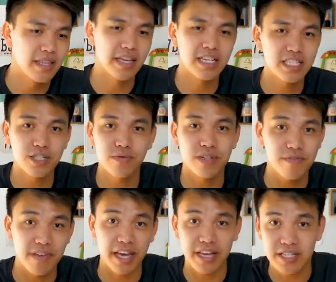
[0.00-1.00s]
the history
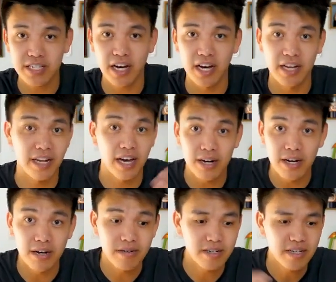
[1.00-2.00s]
of Genghis Khan, I don't
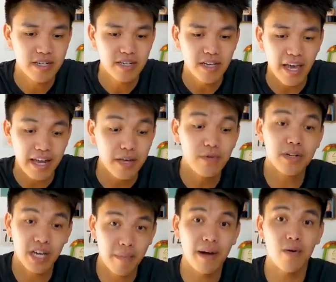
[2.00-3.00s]
know, and it
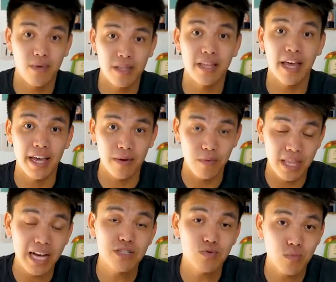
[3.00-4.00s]
would come out with a
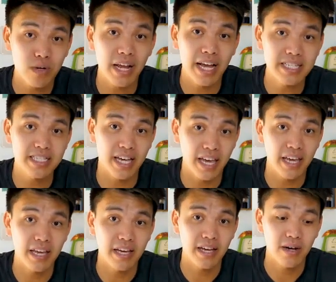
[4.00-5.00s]
1,000-word
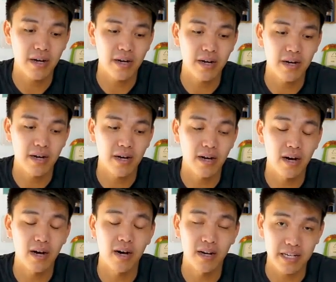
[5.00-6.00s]
essay
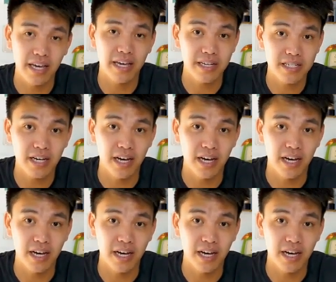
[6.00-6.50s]
on Genghis